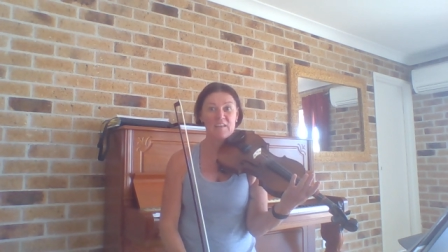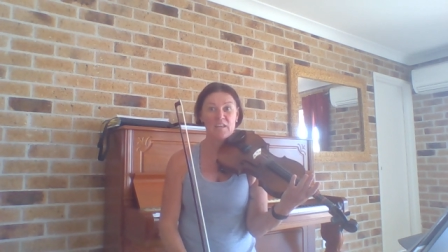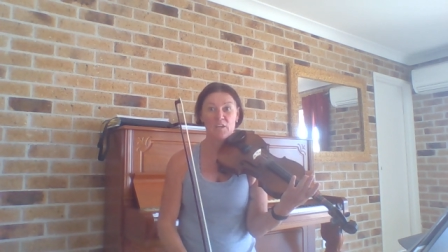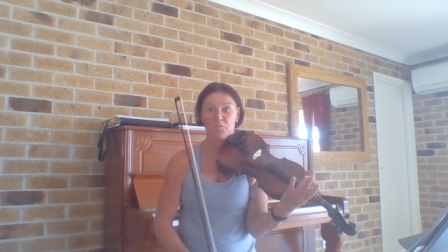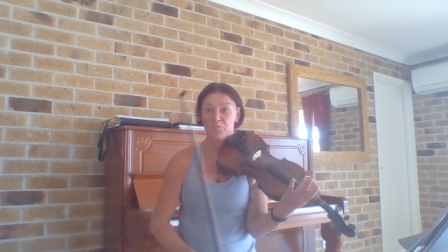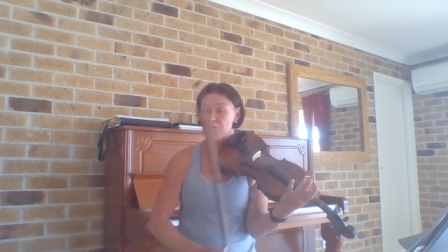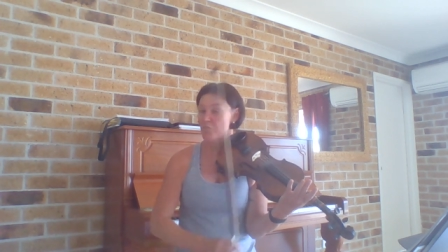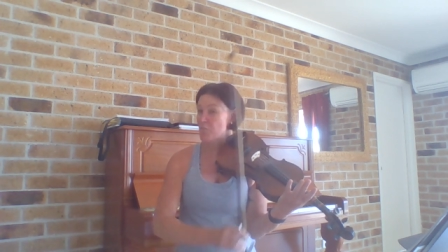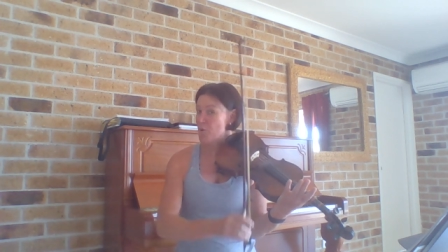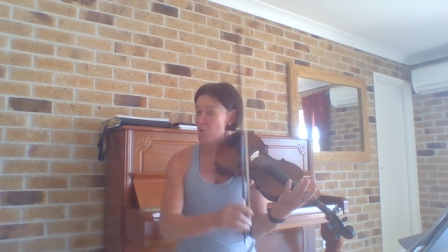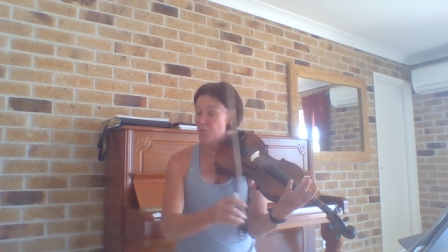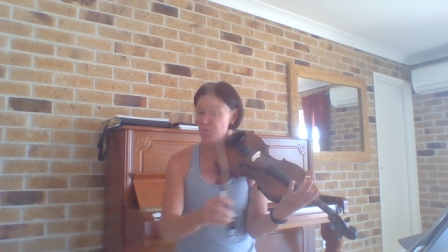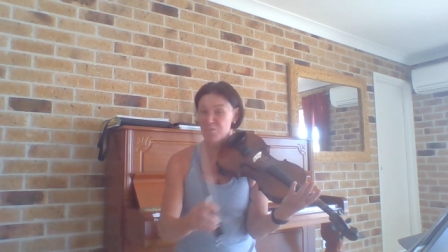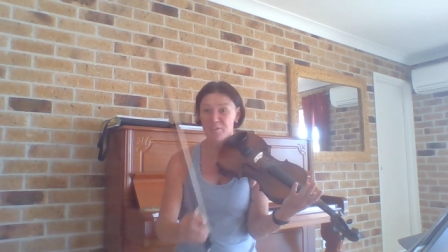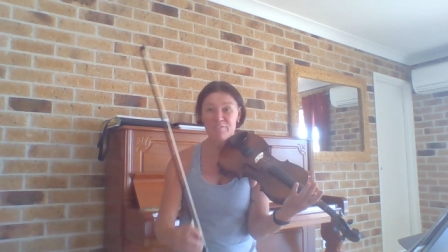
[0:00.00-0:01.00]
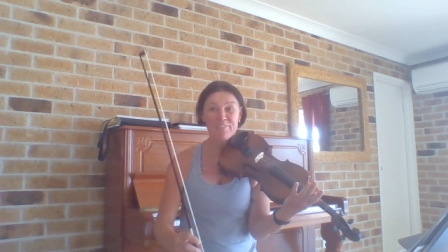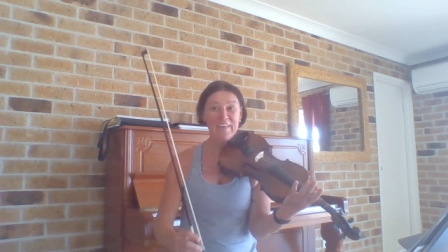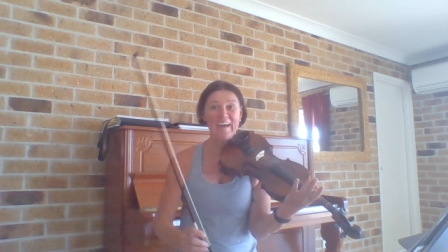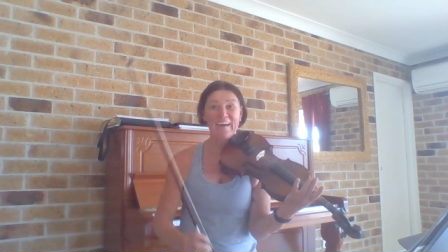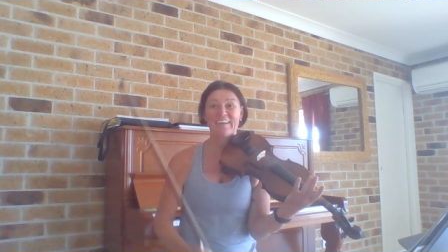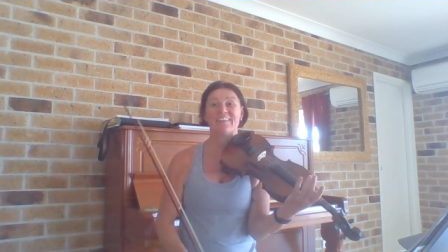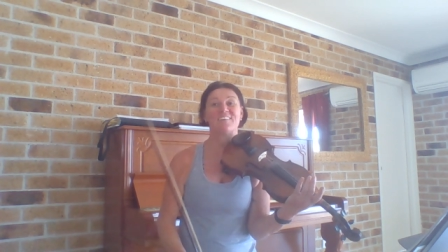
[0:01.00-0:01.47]
If you've got all of
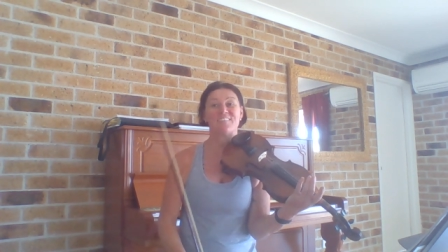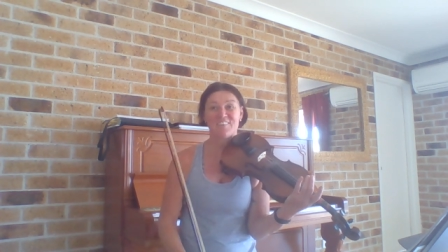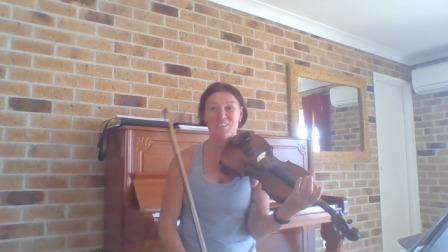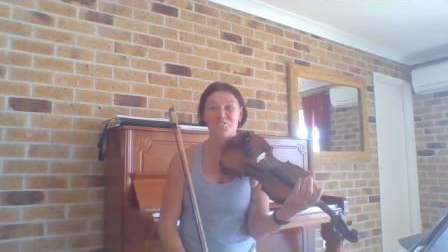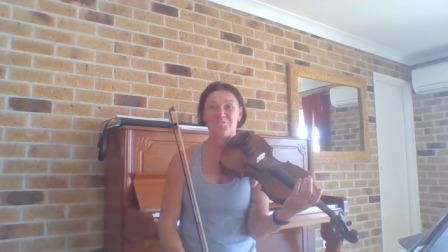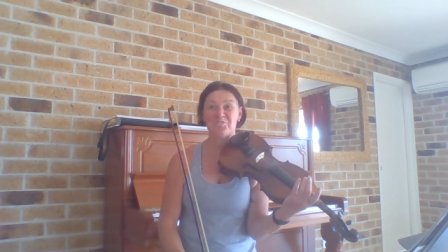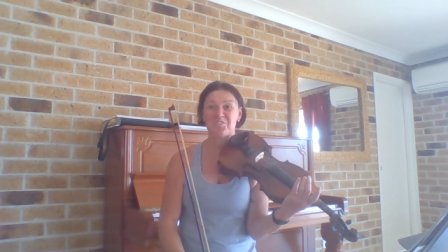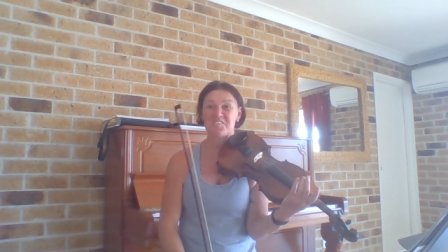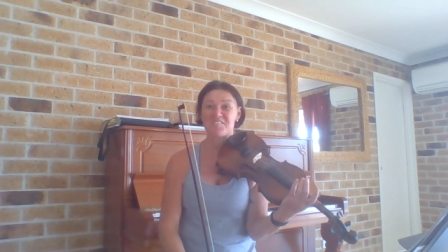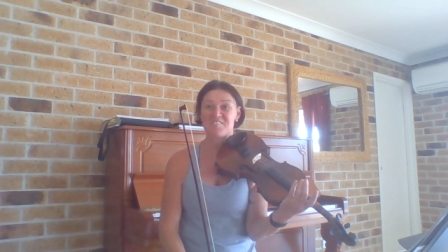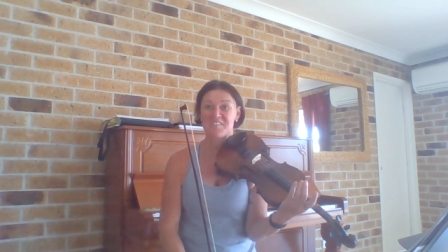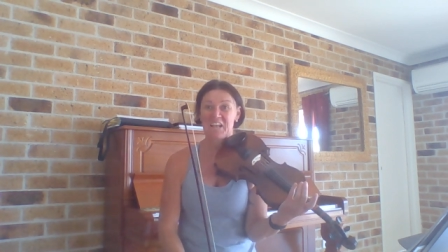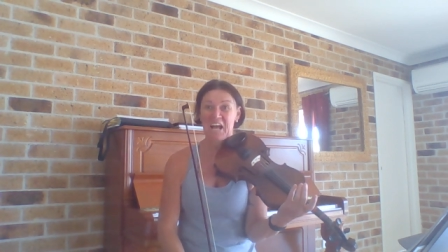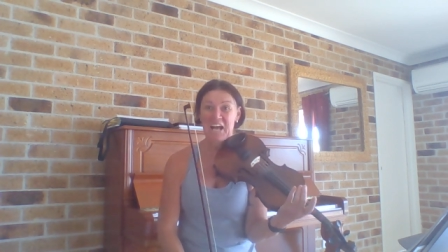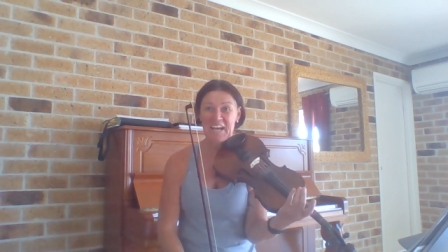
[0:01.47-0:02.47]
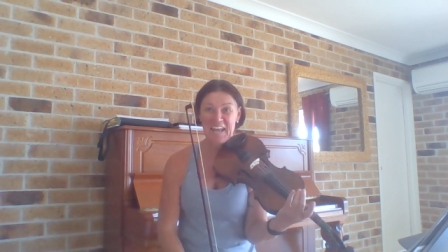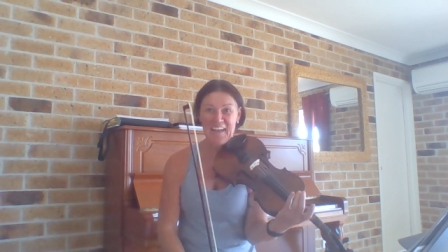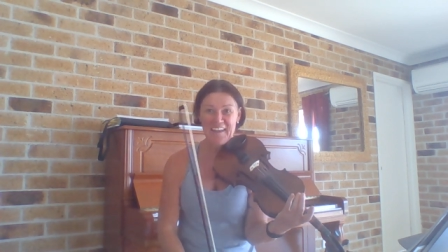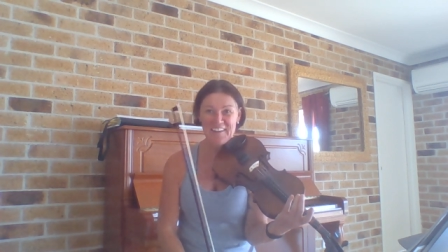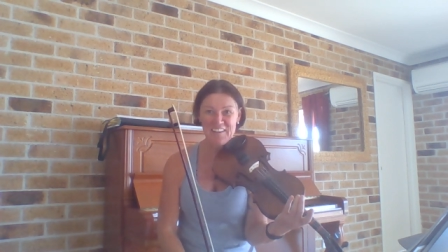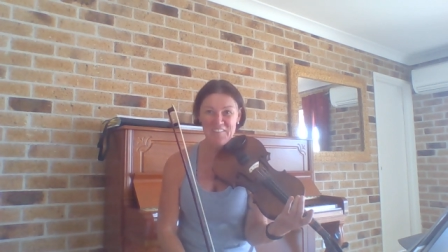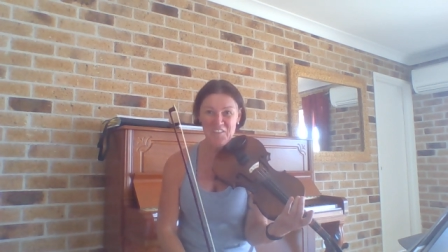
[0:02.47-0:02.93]
that, then you can start
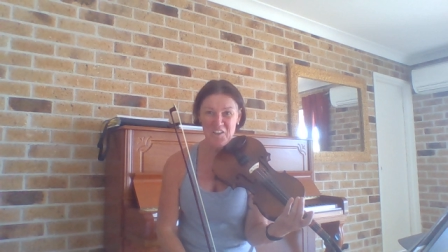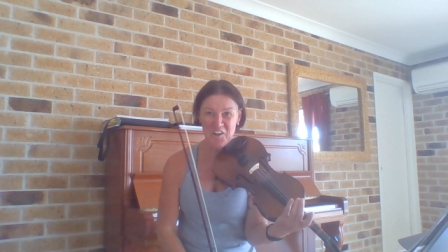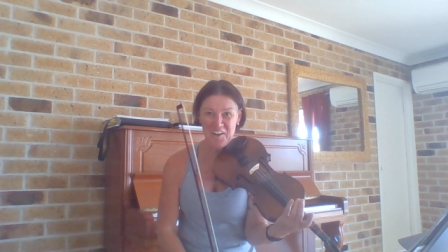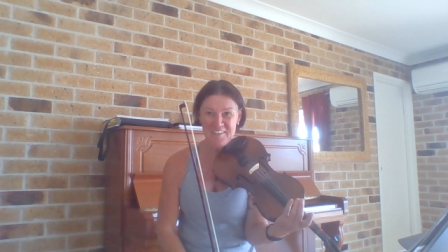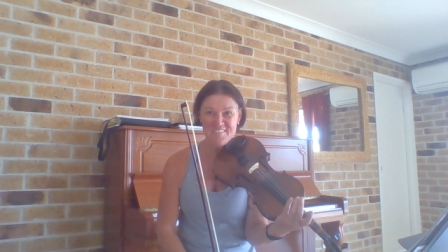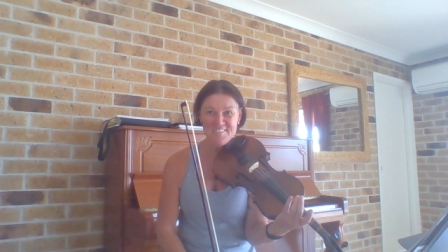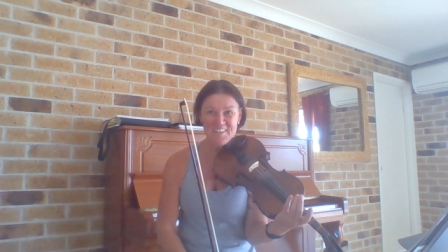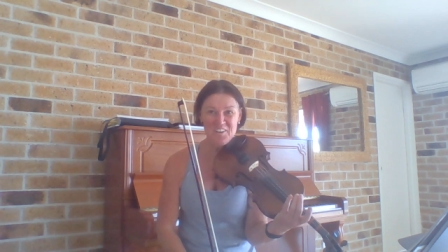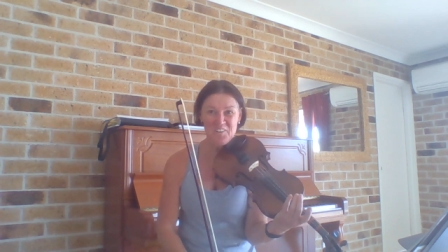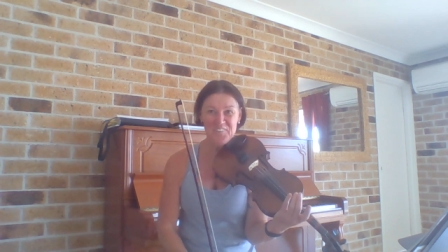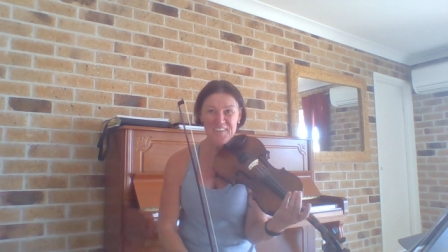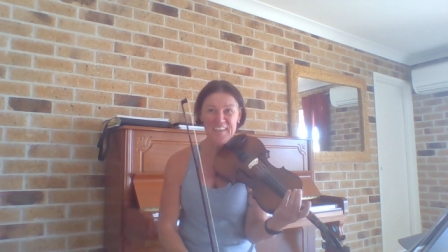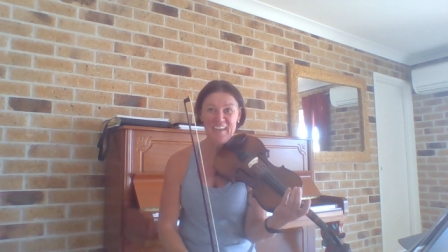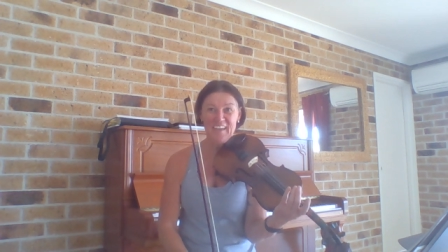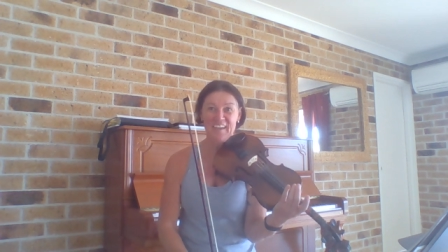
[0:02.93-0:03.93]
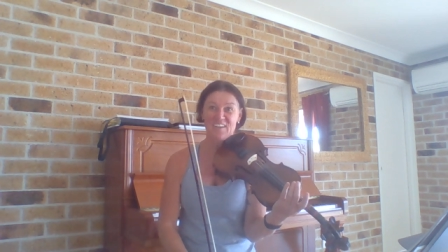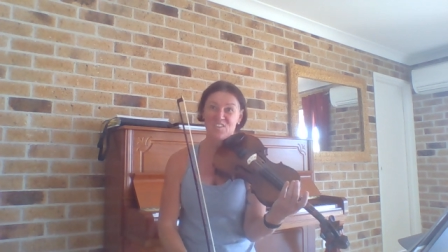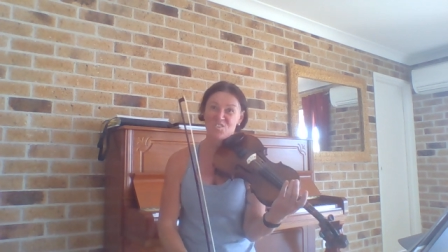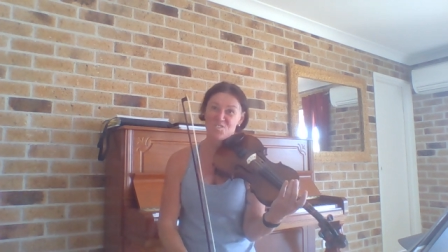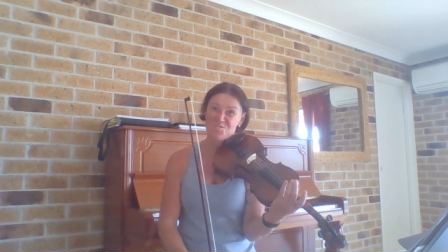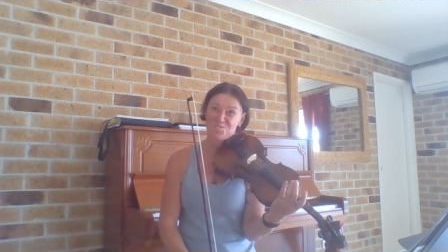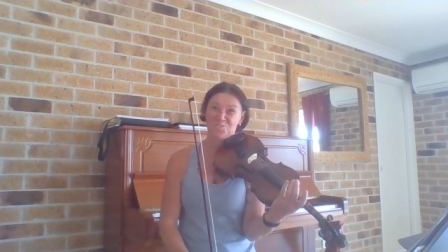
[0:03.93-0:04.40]
adding the icing on the
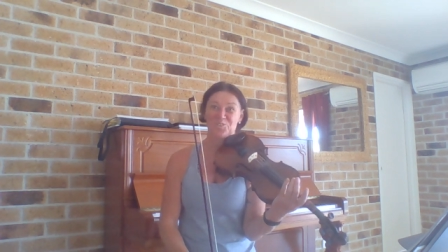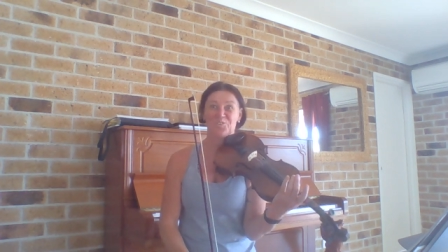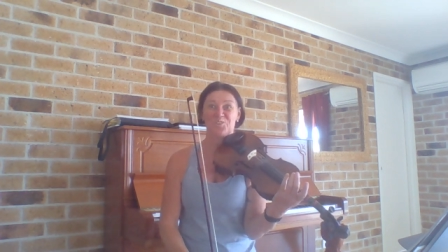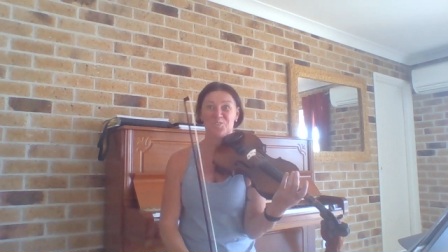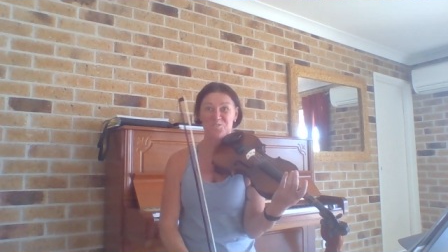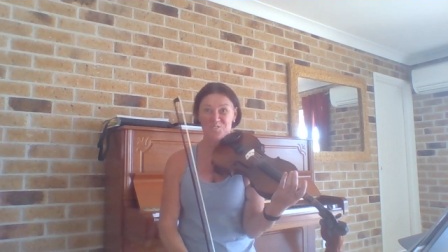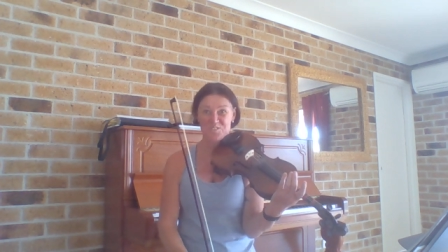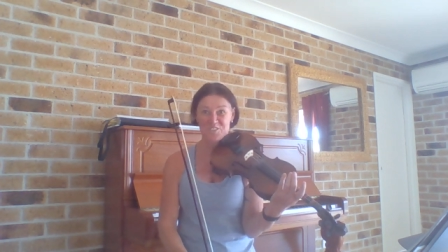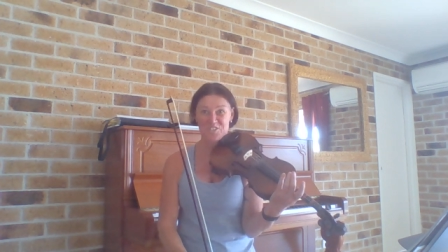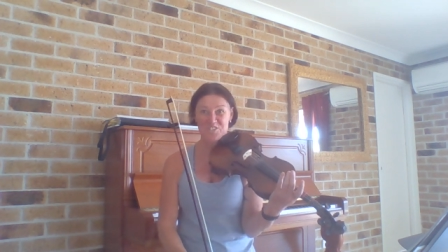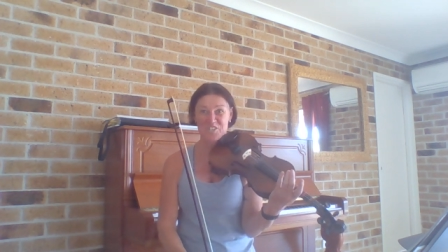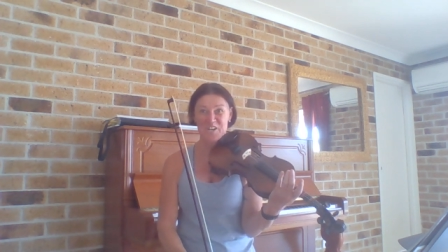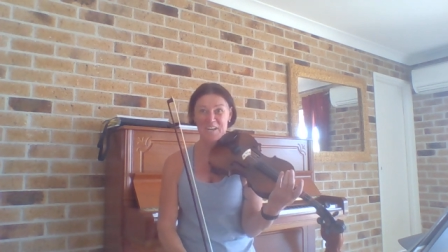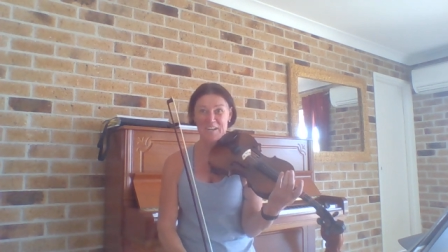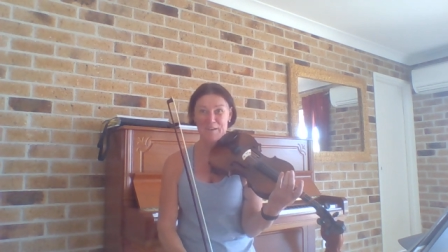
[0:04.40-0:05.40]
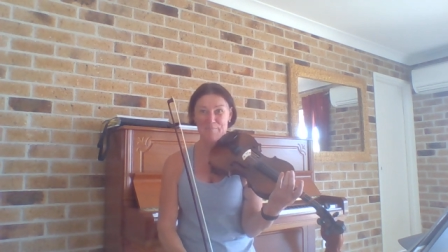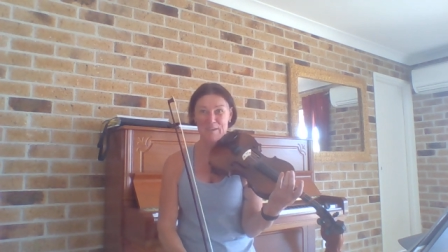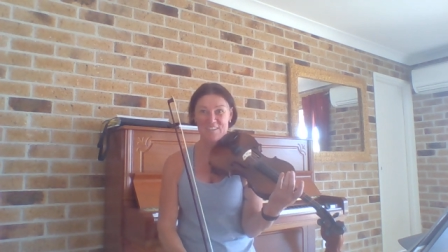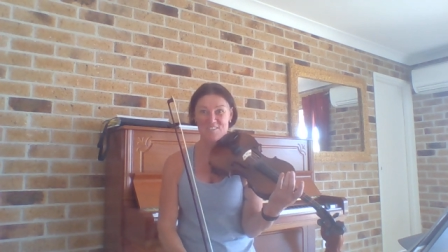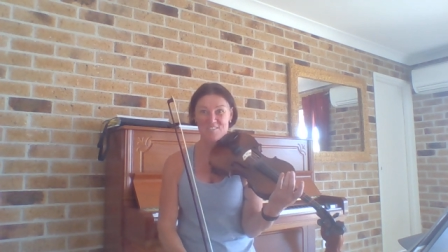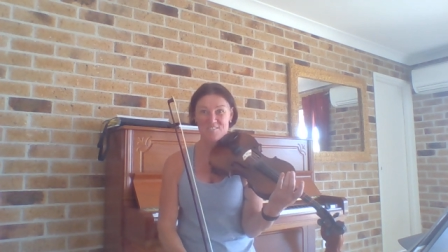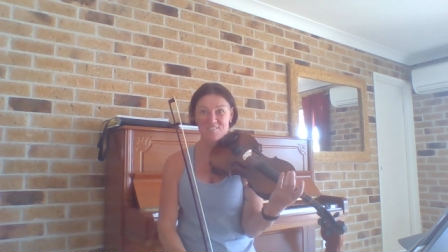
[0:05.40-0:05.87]
cake, the slurs and the
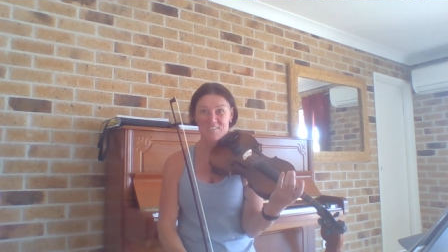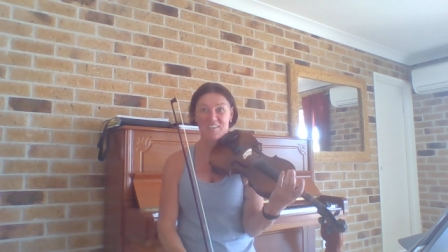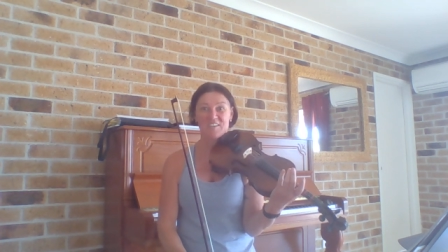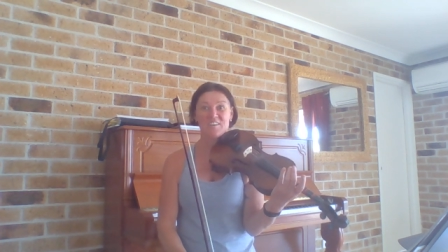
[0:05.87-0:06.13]
dynamics.